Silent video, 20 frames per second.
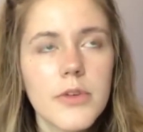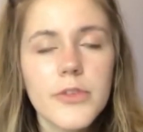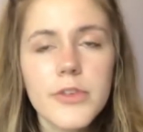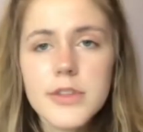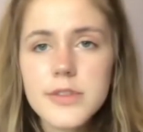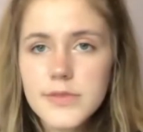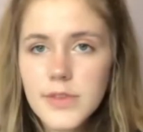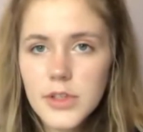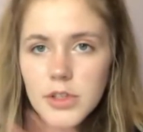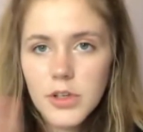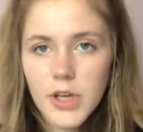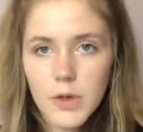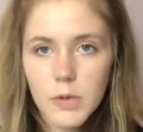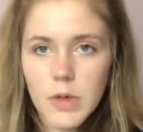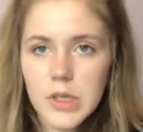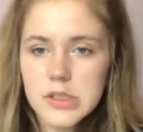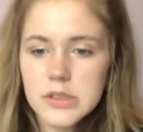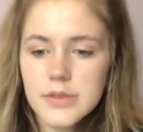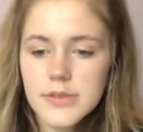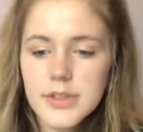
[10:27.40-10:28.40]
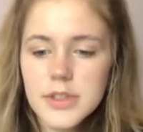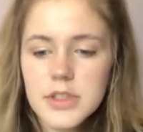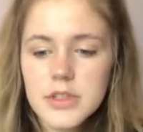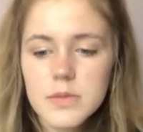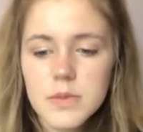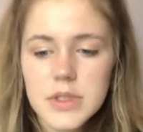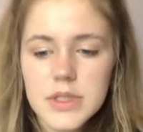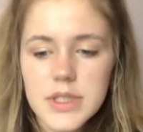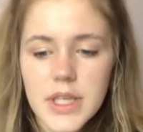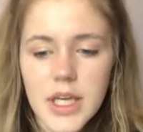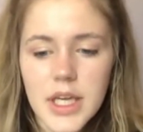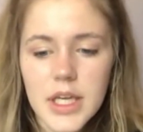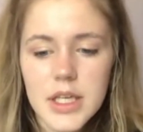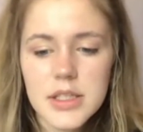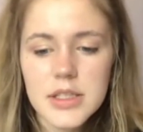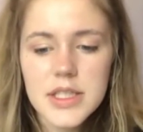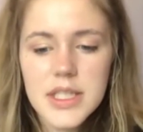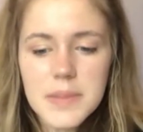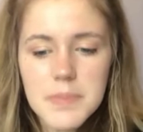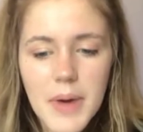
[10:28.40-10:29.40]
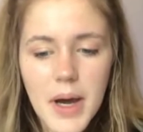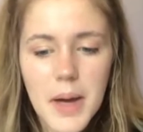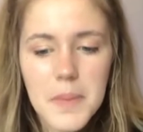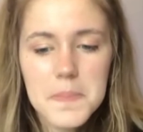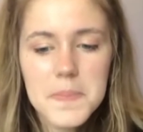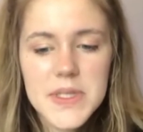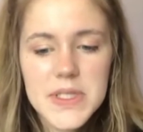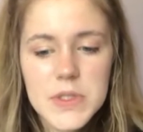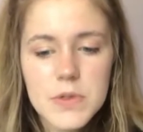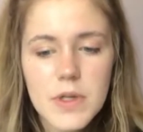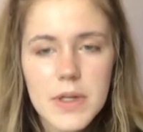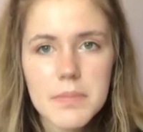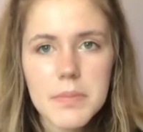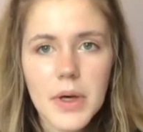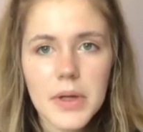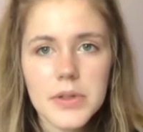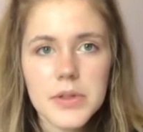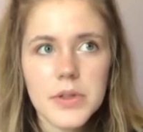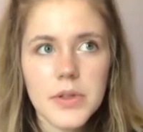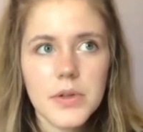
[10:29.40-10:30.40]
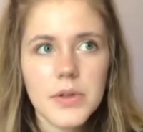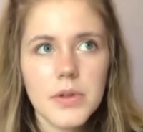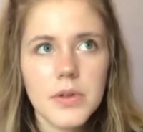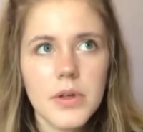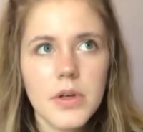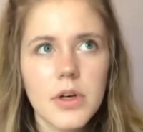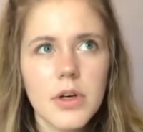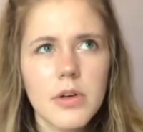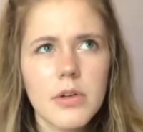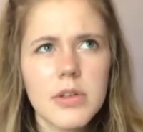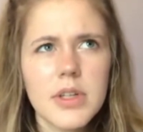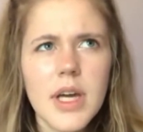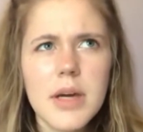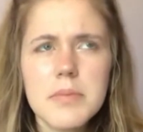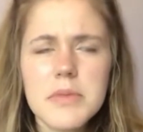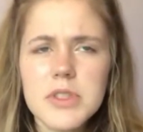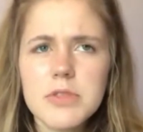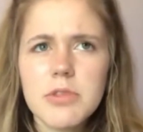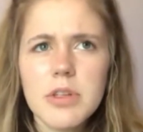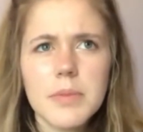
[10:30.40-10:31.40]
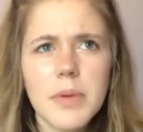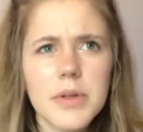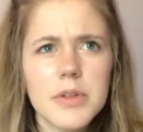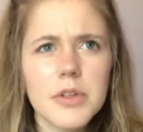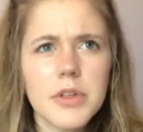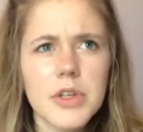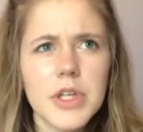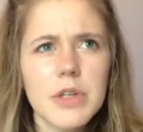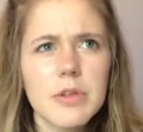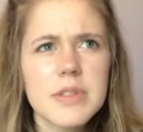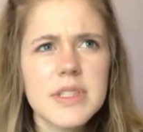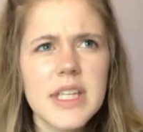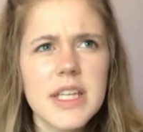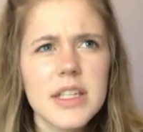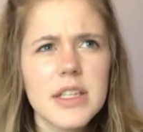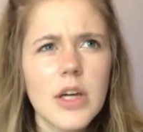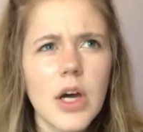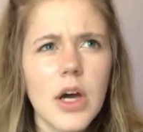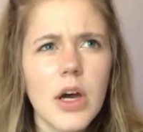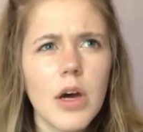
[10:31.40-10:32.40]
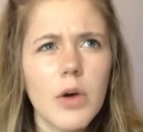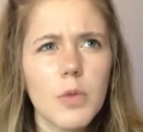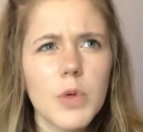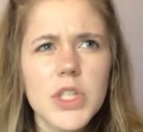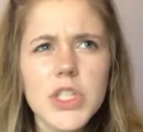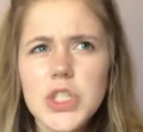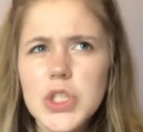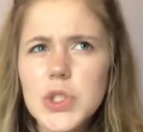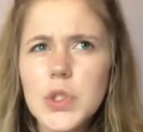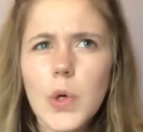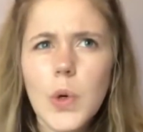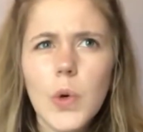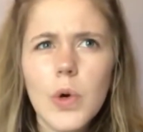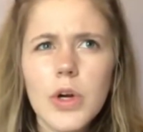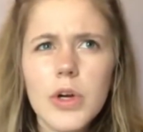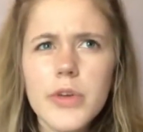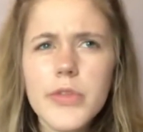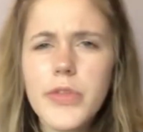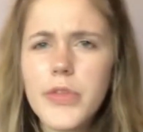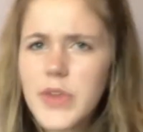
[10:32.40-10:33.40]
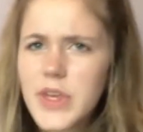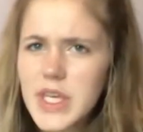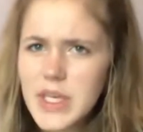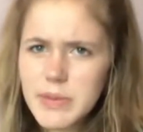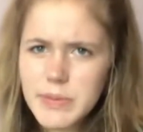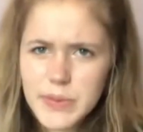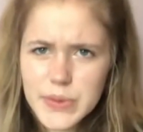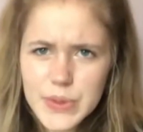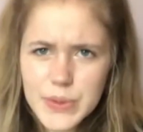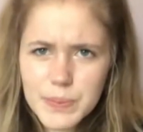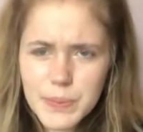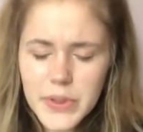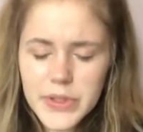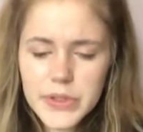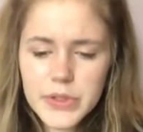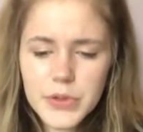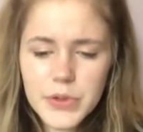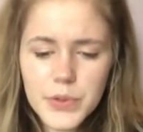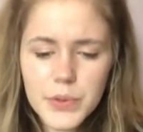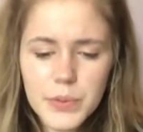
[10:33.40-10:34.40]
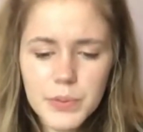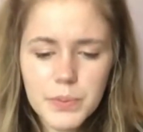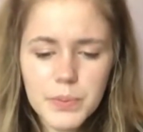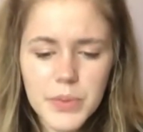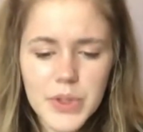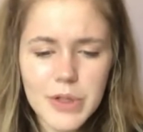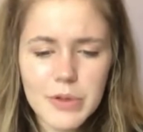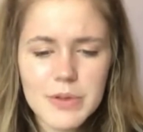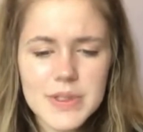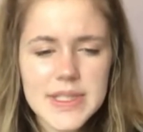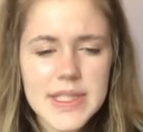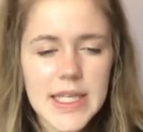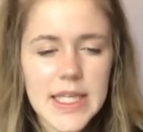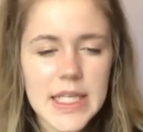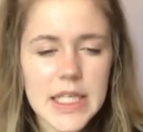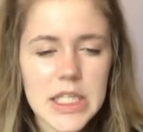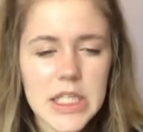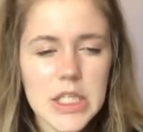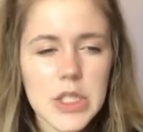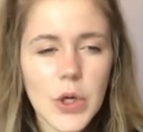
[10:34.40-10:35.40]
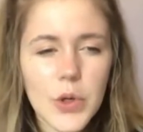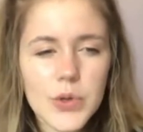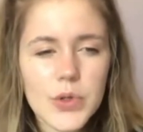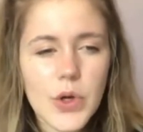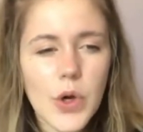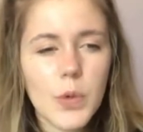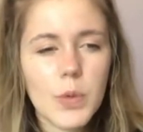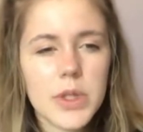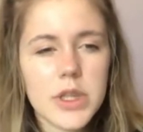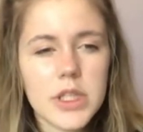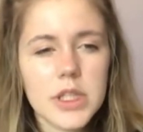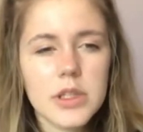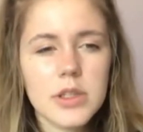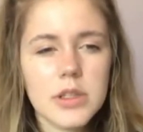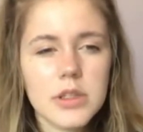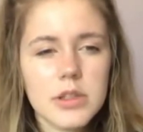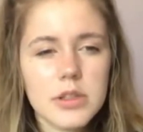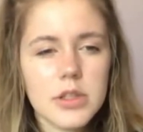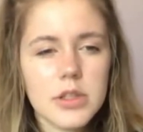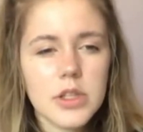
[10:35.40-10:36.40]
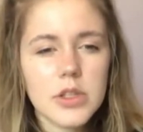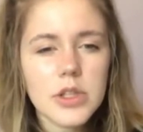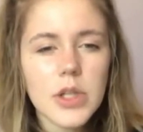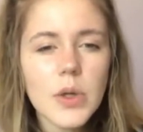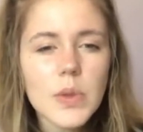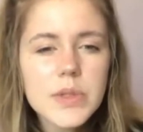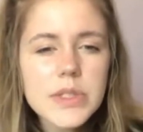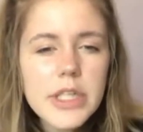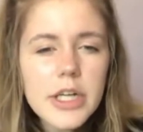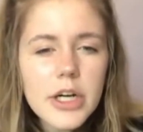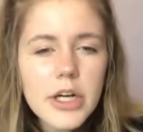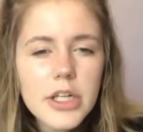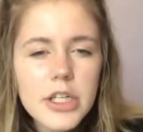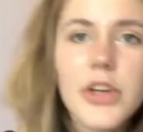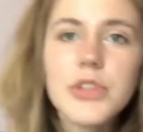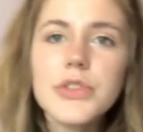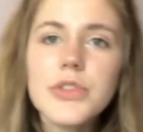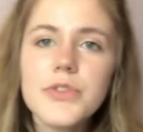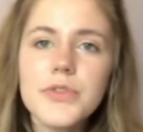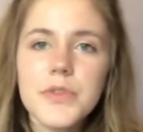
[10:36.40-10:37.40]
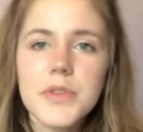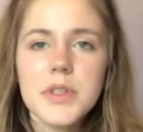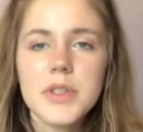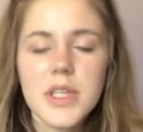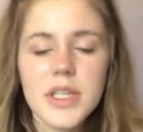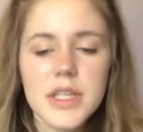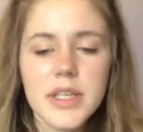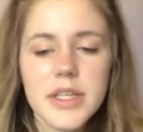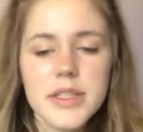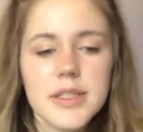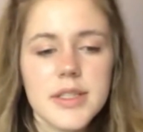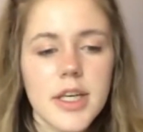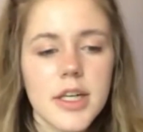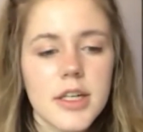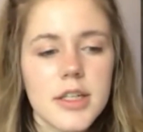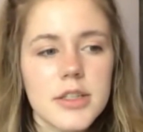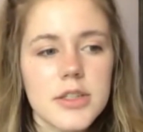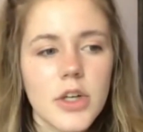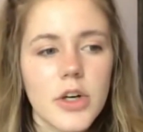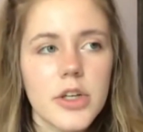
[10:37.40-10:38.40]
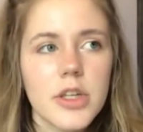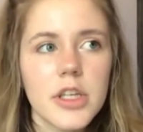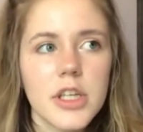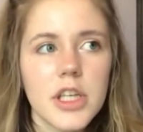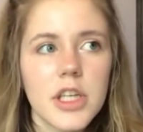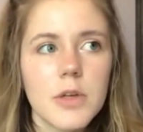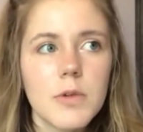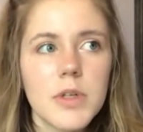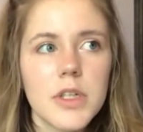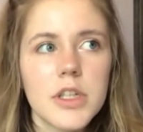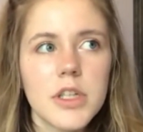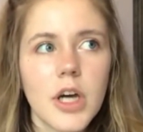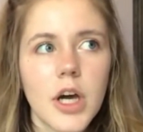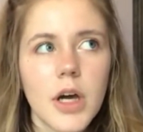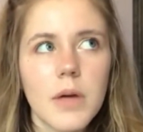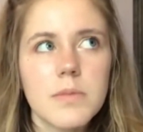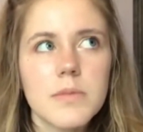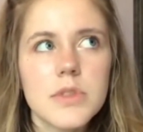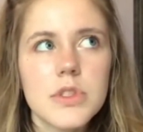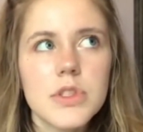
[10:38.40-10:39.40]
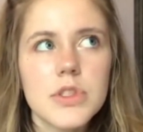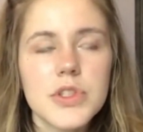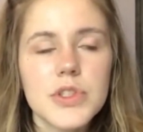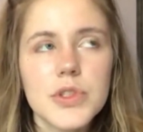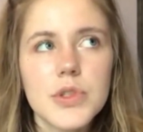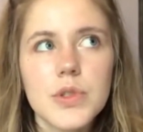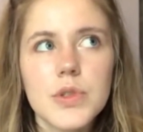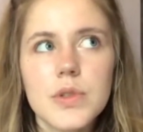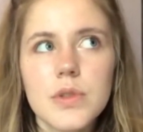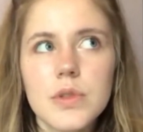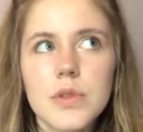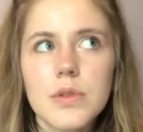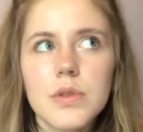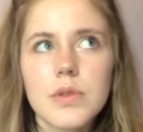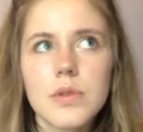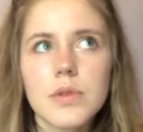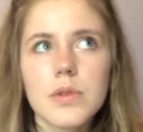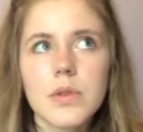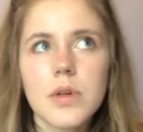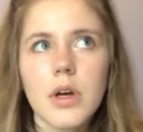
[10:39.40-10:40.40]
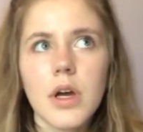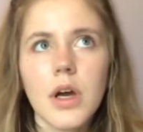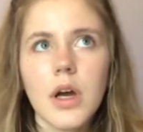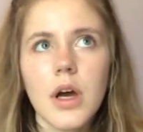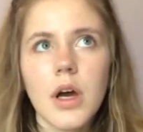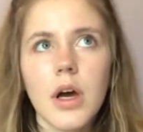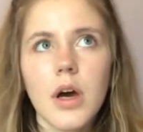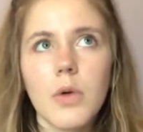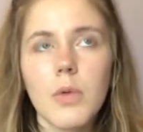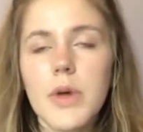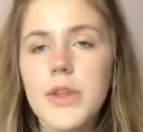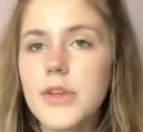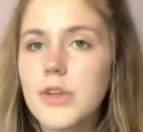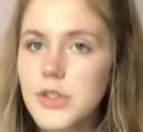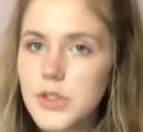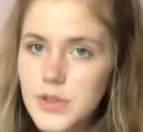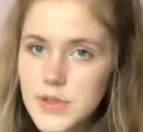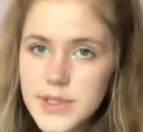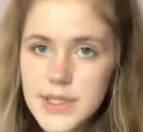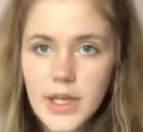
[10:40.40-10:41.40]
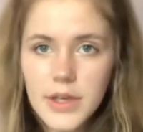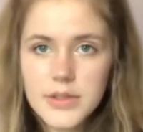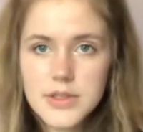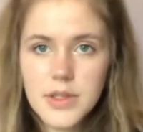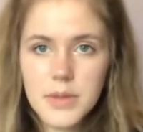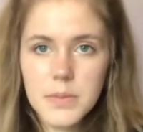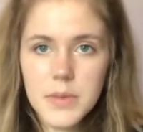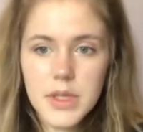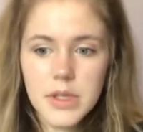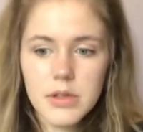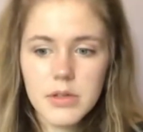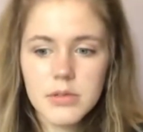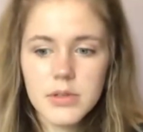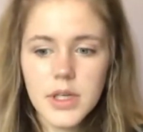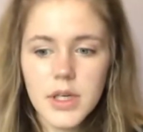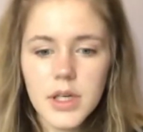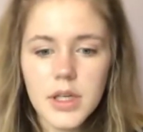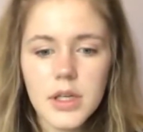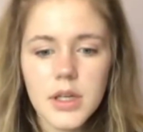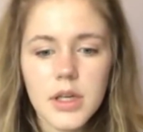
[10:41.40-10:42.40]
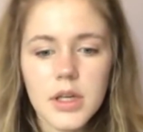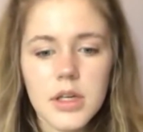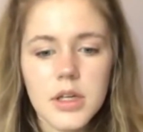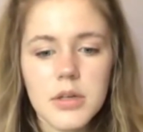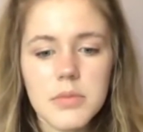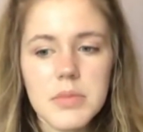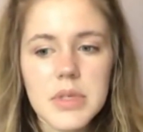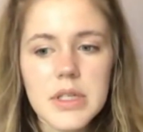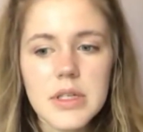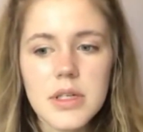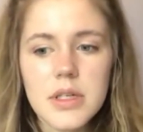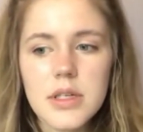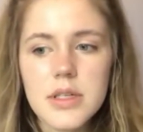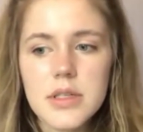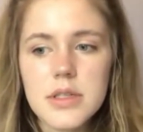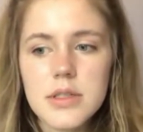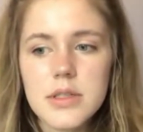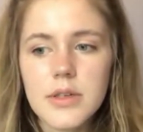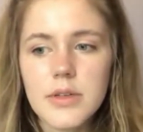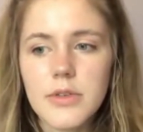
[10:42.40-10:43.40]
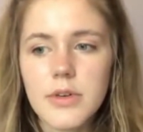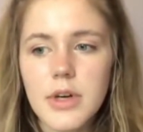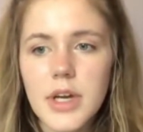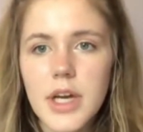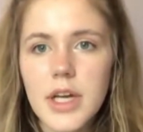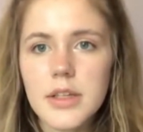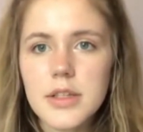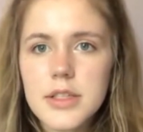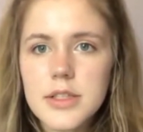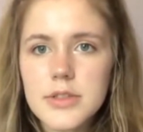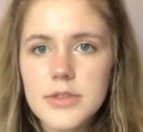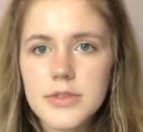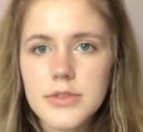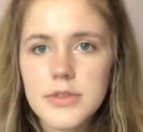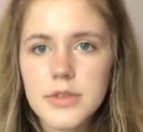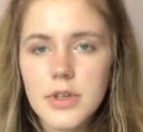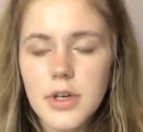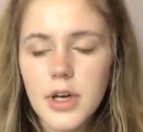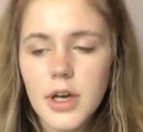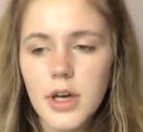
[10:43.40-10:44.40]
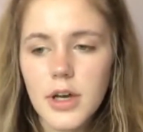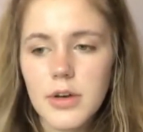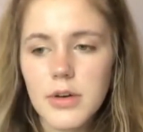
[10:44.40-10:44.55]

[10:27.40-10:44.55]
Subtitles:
the first video I watched of hers was a Depop mystery bundle. Or not mystery bundle, it was like a witchcore themed bundle, but it was like you don't know what the clothes are. I also feel like aesthetics are key when it comes to whether you sell something or not, because at least